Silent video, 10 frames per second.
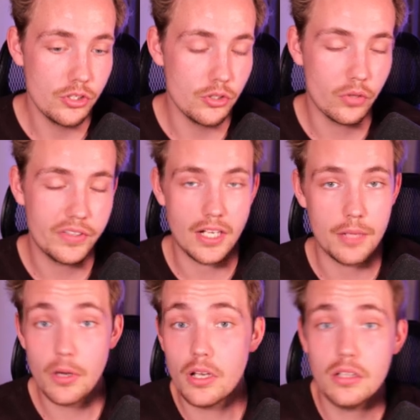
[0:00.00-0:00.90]
YOLOv9
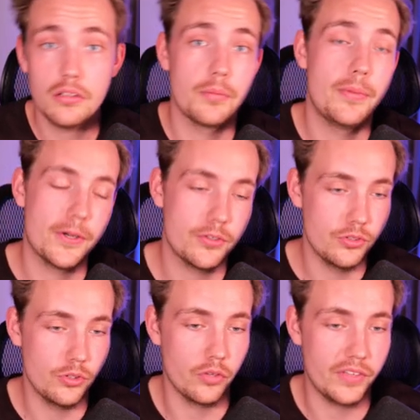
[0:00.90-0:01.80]
model compared to
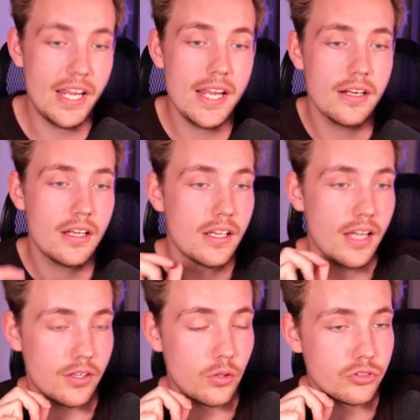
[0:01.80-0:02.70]
YOLOv8
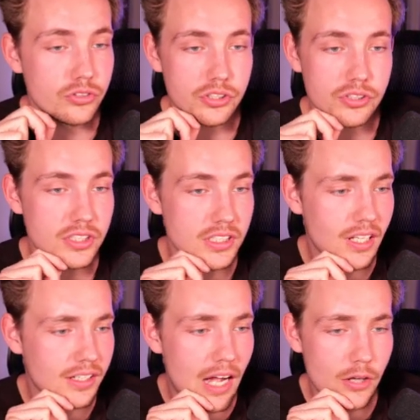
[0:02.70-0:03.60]
and also just to see
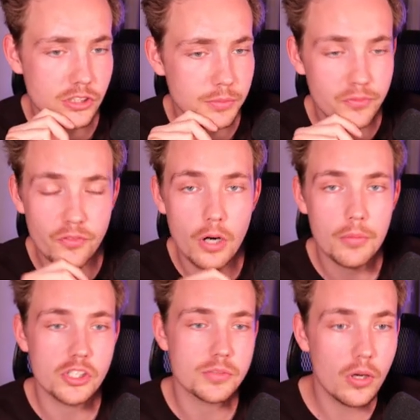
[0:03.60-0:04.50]
like how does it perform
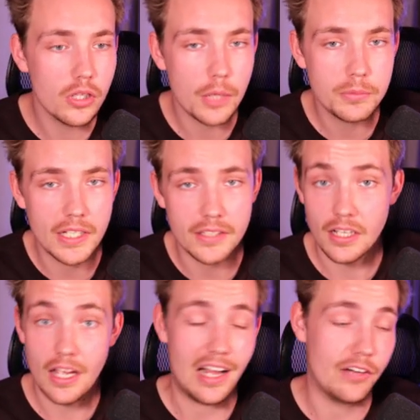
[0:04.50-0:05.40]
on small objects,
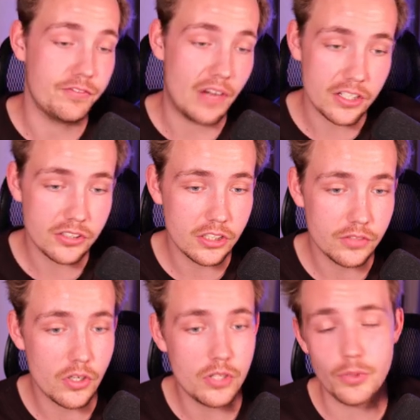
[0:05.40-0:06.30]
how fast does it
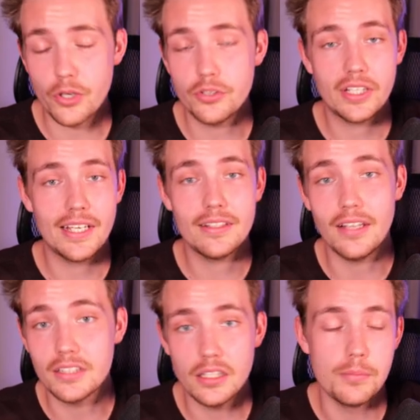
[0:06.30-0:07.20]
run. We're going to get
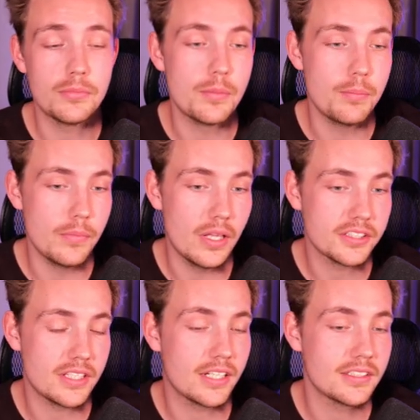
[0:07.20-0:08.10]
like the, the
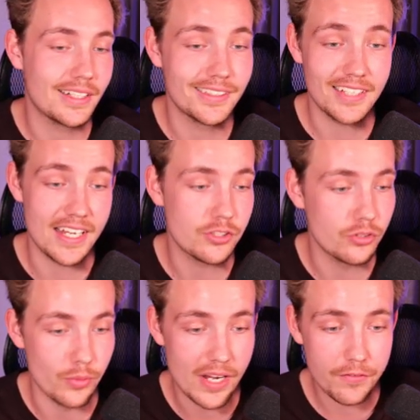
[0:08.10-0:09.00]
milliseconds that it takes to
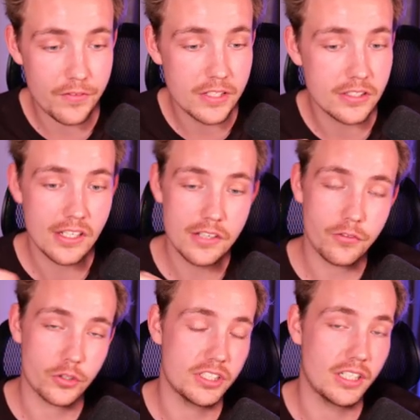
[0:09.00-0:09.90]
do inference
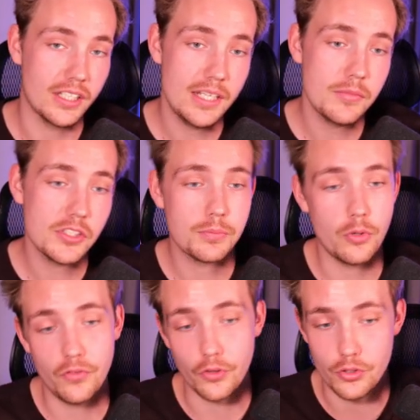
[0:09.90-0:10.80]
for a single image
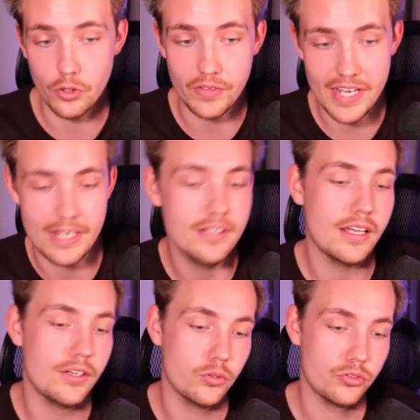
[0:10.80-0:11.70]
both for YOLOv8
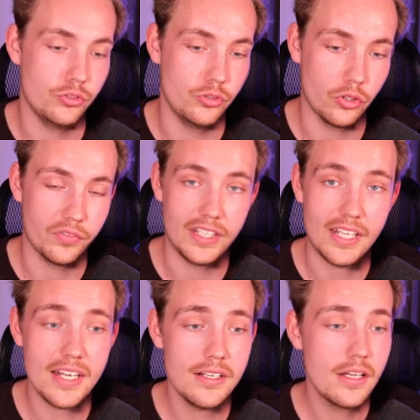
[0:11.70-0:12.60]
and also
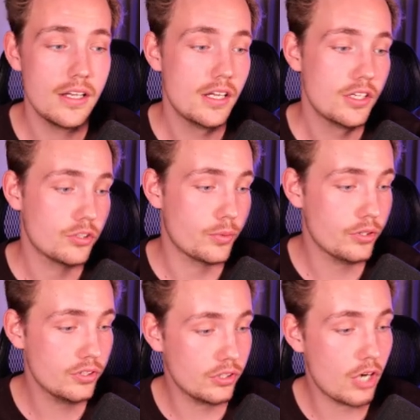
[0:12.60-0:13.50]
YOLOv9. So we're
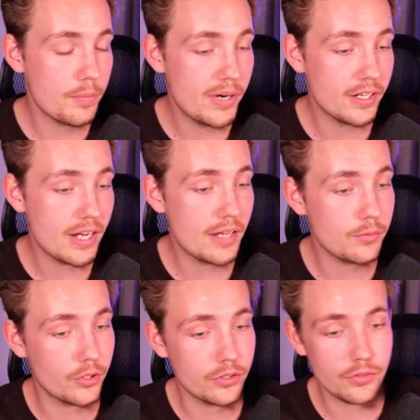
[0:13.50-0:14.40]
going to compare that.
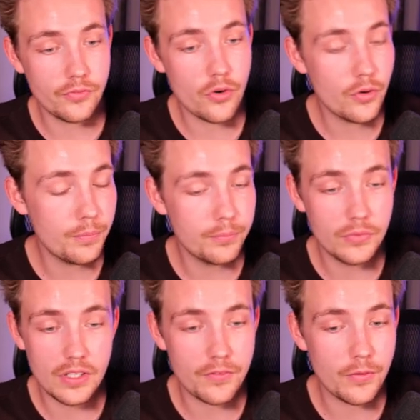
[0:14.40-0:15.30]
We're going to
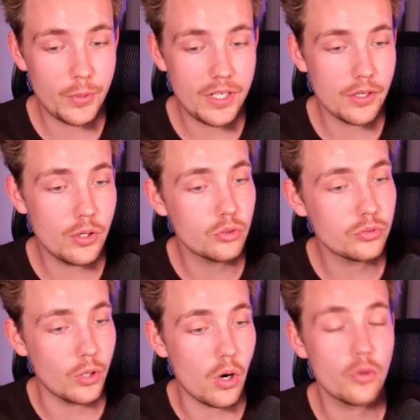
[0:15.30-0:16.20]
different videos.
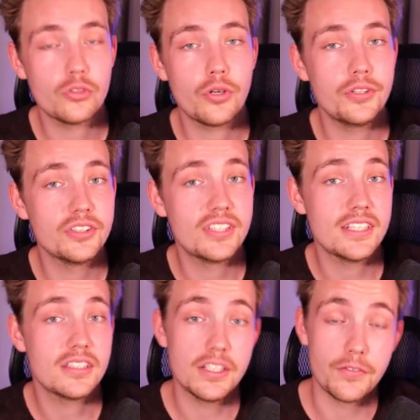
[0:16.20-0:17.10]
We're also going to
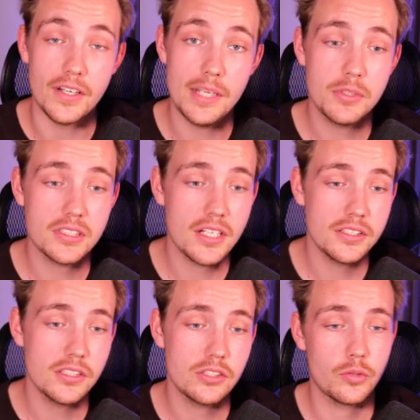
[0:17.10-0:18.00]
test different image
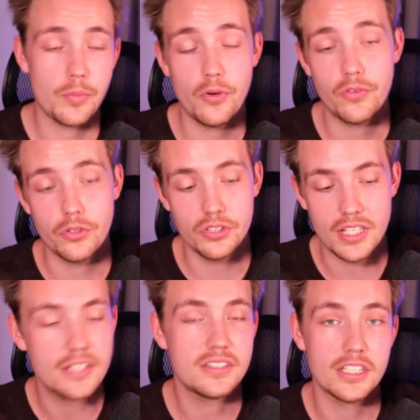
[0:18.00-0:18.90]
sizes. So we're both going to
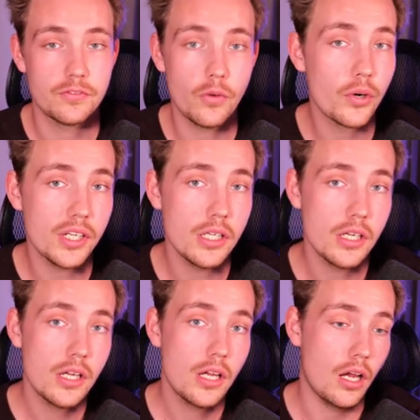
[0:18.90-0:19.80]
test 640
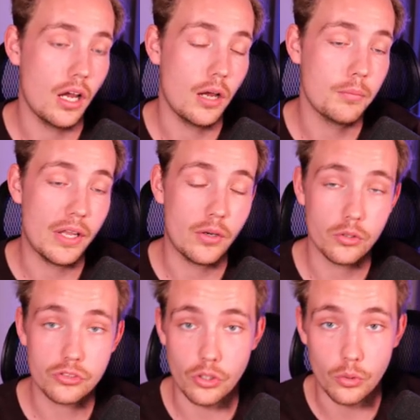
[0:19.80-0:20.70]
um, and
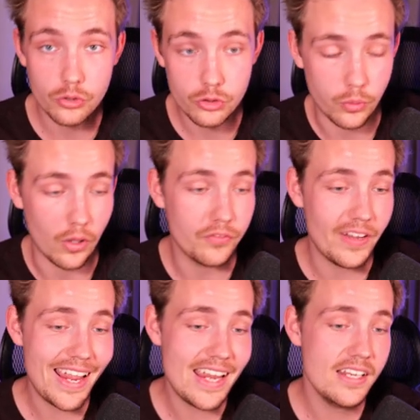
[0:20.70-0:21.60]
also
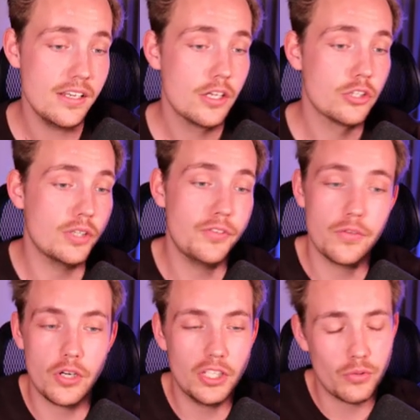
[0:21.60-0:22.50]
1280. So if you're
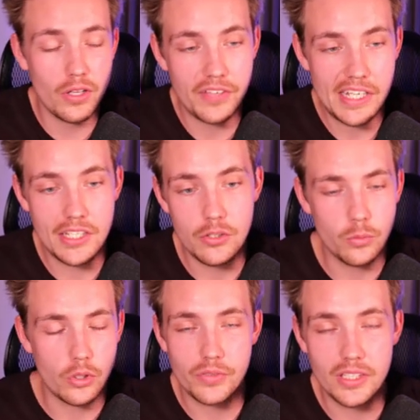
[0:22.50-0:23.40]
running 1280, you
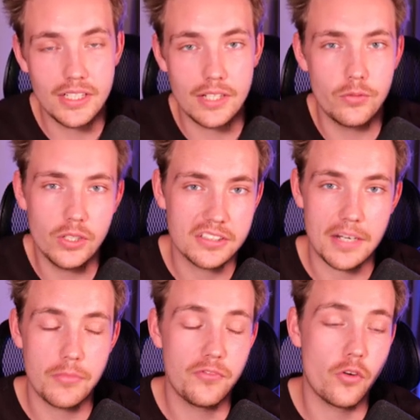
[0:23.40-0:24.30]
won't really get
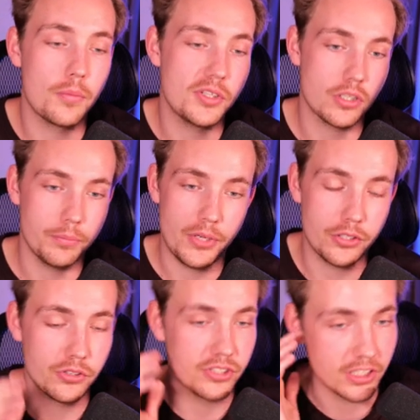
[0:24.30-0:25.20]
real-time performance
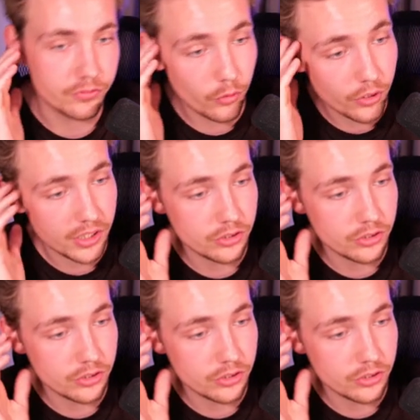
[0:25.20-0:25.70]
compared to 640.